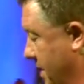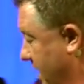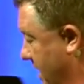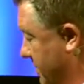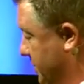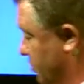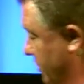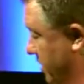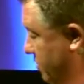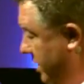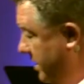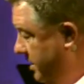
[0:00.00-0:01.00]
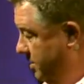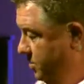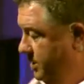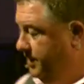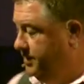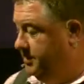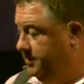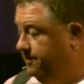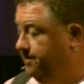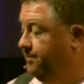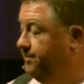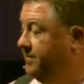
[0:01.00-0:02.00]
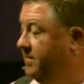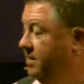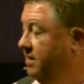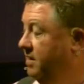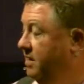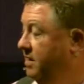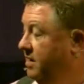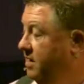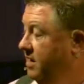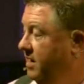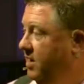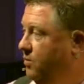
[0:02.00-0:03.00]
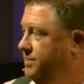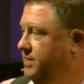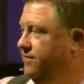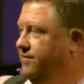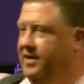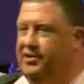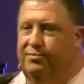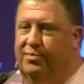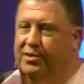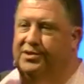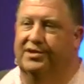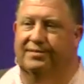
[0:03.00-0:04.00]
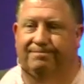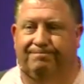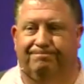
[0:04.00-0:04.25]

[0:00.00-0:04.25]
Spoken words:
as we're getting ready to do this. And I want you to find your person.